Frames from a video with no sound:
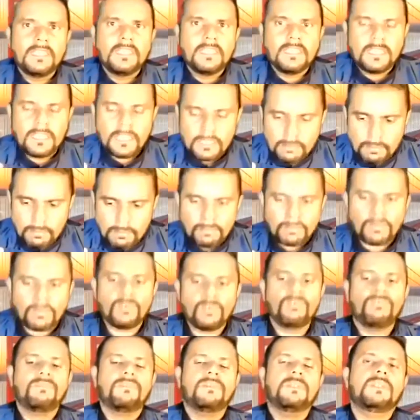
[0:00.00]

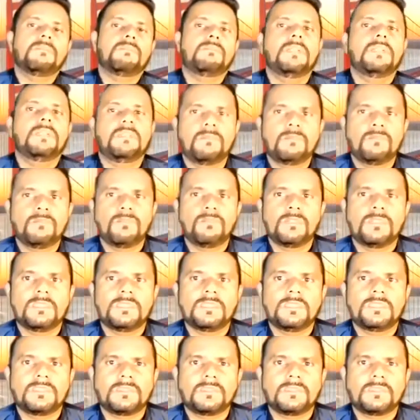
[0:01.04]
improve the blood focus.